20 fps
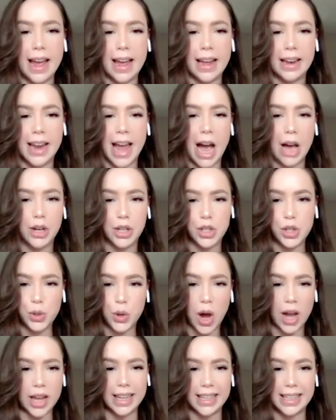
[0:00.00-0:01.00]
And how did
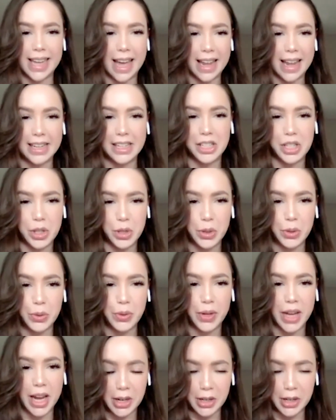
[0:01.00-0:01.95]
you kind of get into